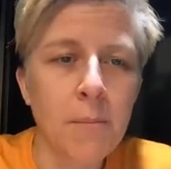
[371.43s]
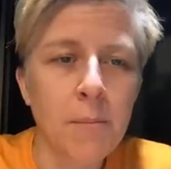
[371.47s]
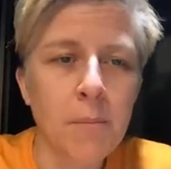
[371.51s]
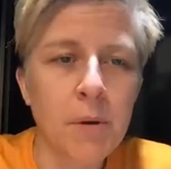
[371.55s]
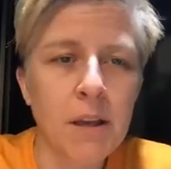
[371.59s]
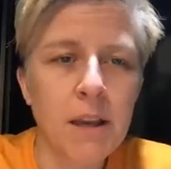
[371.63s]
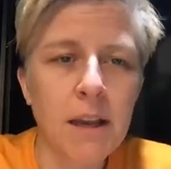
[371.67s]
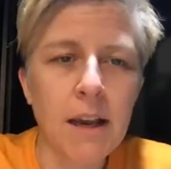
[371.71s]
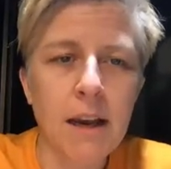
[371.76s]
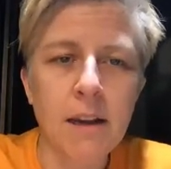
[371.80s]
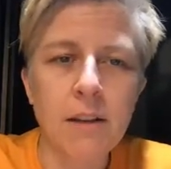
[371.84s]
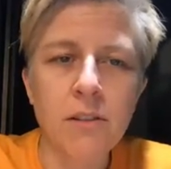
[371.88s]

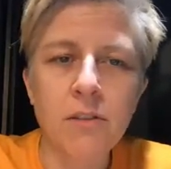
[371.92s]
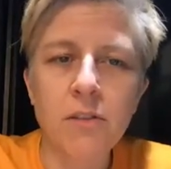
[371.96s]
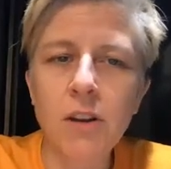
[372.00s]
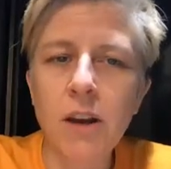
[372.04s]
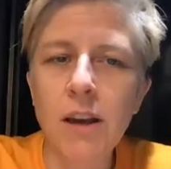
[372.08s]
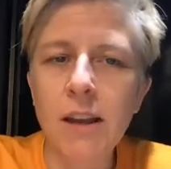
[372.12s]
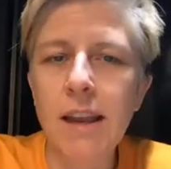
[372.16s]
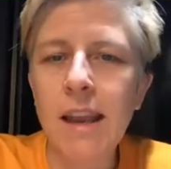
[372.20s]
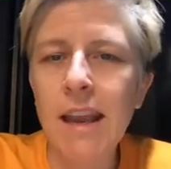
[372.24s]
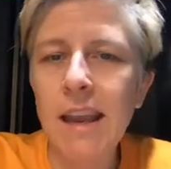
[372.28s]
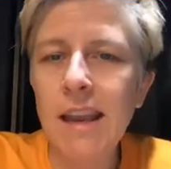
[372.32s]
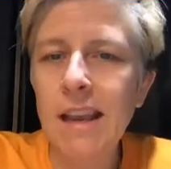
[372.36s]
But yeah,
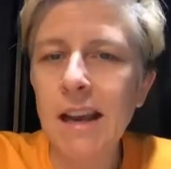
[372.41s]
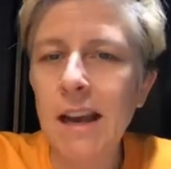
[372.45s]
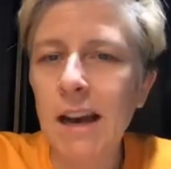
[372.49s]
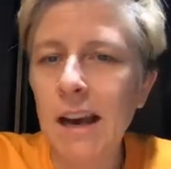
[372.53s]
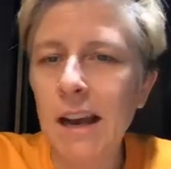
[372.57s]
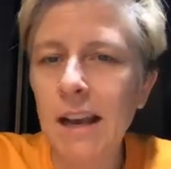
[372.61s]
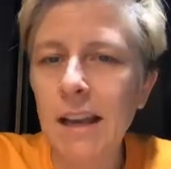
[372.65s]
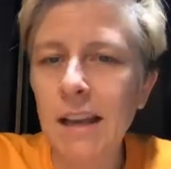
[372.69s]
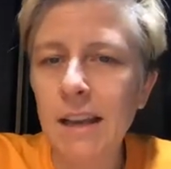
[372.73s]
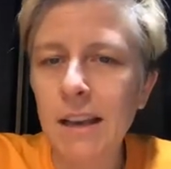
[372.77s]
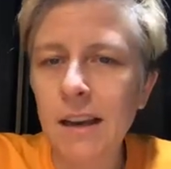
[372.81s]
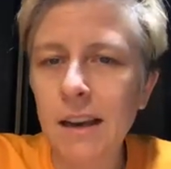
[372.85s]

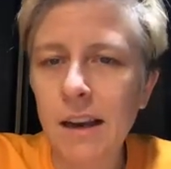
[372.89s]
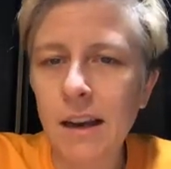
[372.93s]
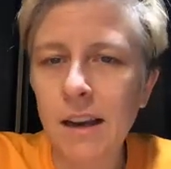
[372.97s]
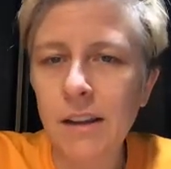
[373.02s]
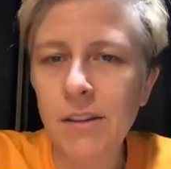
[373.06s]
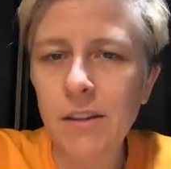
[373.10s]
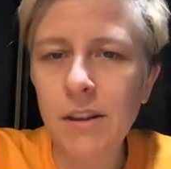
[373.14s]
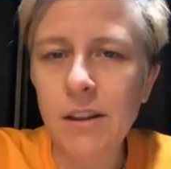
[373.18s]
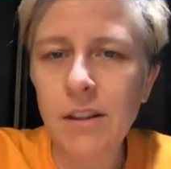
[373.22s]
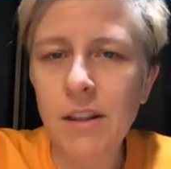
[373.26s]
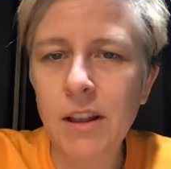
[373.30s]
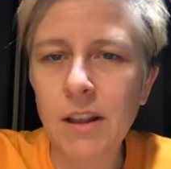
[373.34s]
.ai, I
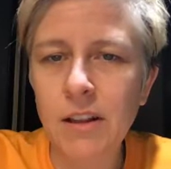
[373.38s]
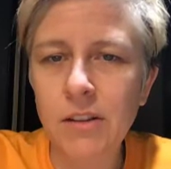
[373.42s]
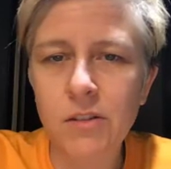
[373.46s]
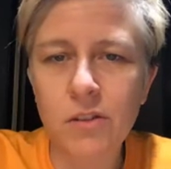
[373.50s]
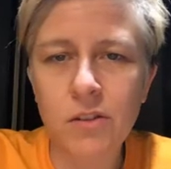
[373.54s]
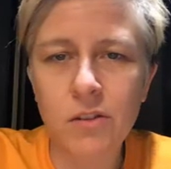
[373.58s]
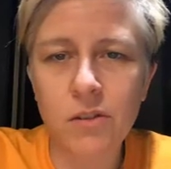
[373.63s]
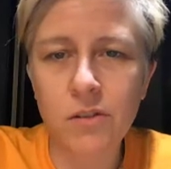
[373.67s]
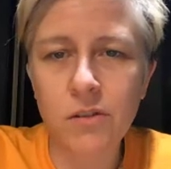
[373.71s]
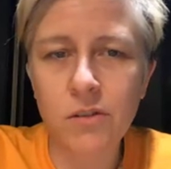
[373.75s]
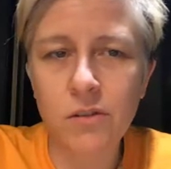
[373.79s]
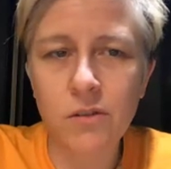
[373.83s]
think
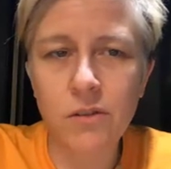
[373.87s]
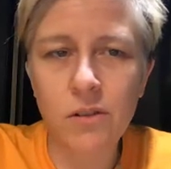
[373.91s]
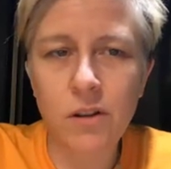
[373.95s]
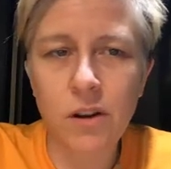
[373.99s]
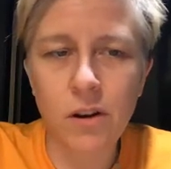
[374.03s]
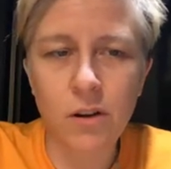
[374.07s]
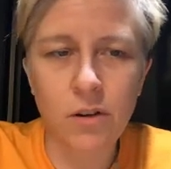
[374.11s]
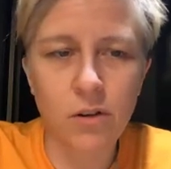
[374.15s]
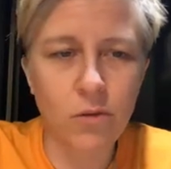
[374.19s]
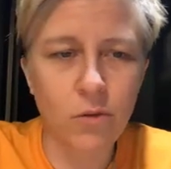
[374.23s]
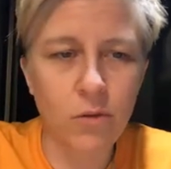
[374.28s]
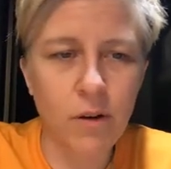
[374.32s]
that's
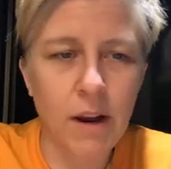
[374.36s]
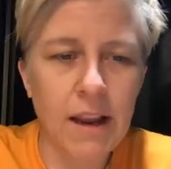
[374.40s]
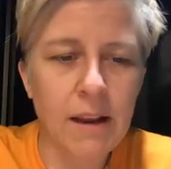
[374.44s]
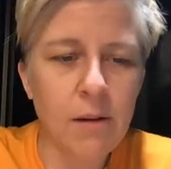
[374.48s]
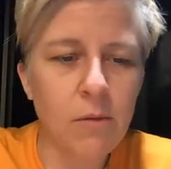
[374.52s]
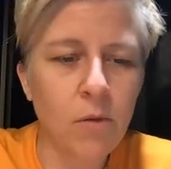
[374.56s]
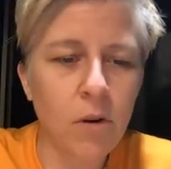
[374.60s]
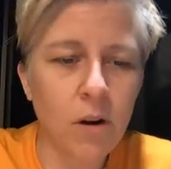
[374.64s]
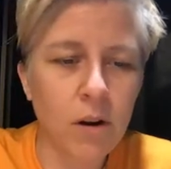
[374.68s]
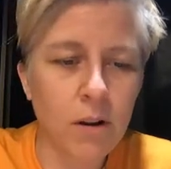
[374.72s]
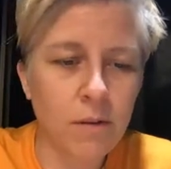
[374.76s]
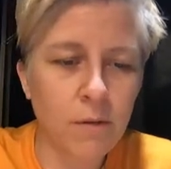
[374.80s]
a great
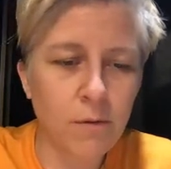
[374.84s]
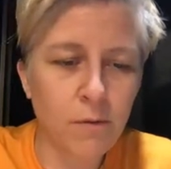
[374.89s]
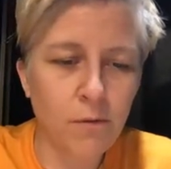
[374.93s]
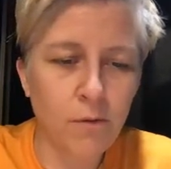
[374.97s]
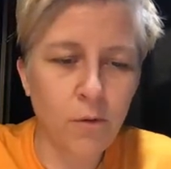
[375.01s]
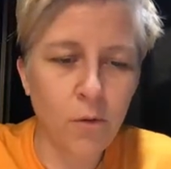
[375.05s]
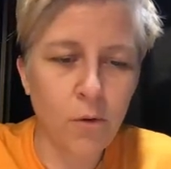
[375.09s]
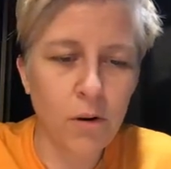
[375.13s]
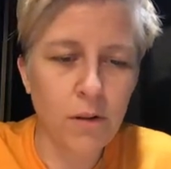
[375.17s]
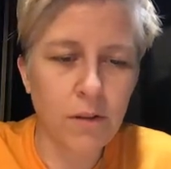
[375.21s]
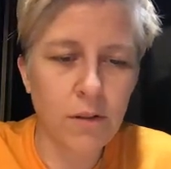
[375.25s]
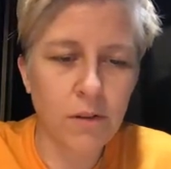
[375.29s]
one
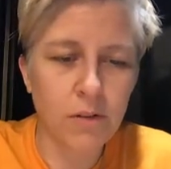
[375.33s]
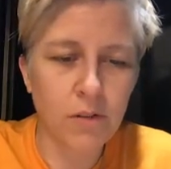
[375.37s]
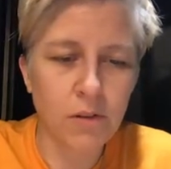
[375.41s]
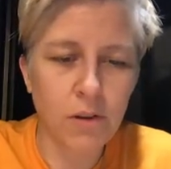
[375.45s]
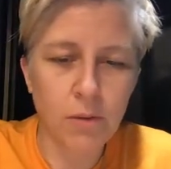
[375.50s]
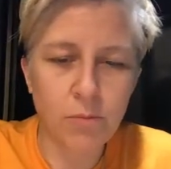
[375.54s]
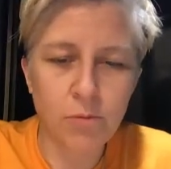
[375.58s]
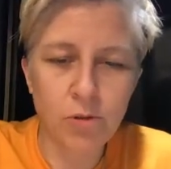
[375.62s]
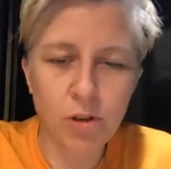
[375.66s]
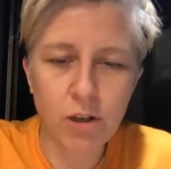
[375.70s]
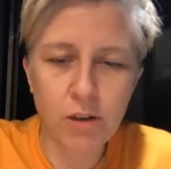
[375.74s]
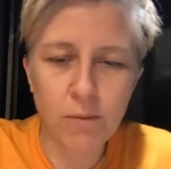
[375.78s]
for the
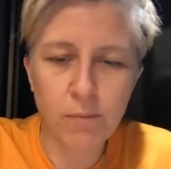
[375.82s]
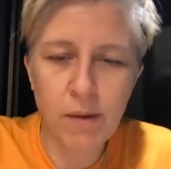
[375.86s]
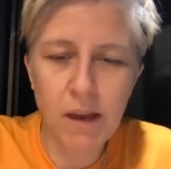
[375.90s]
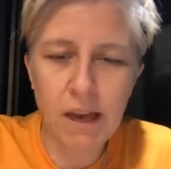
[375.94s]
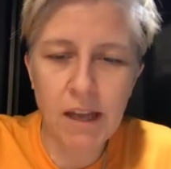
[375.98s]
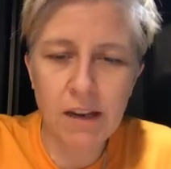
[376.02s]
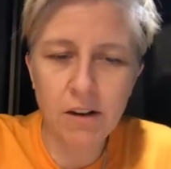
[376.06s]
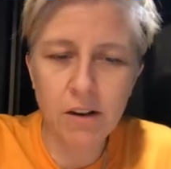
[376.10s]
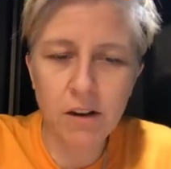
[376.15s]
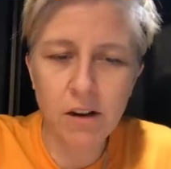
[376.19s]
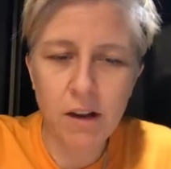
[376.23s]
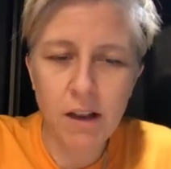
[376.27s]
subject
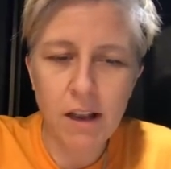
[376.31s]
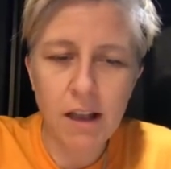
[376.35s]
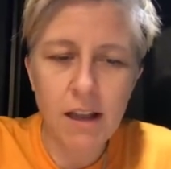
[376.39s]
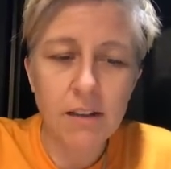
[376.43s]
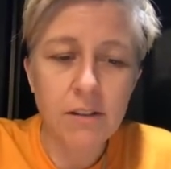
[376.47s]
matter.